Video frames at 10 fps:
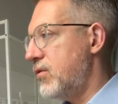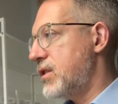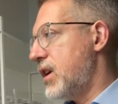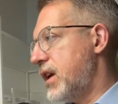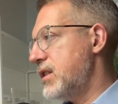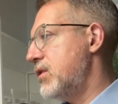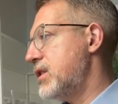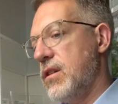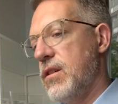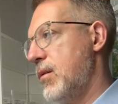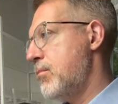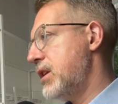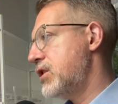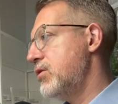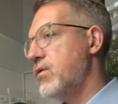Exactly. Then you could ask
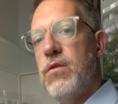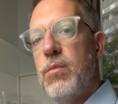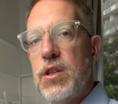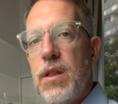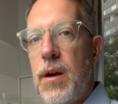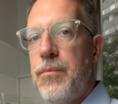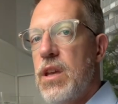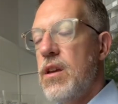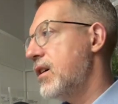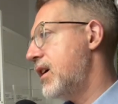for a structural claim,